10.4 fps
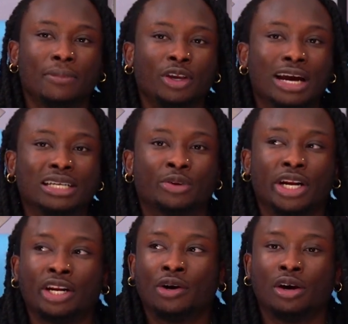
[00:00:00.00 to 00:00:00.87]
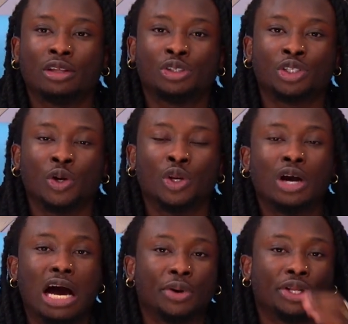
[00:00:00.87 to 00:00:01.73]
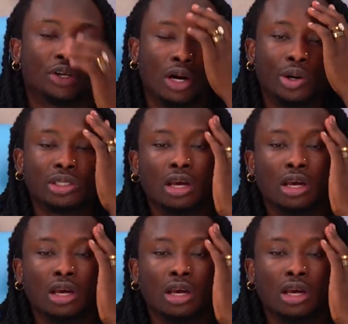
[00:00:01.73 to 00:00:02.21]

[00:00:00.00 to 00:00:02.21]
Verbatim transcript: You guys already know on the show, you know how it goes.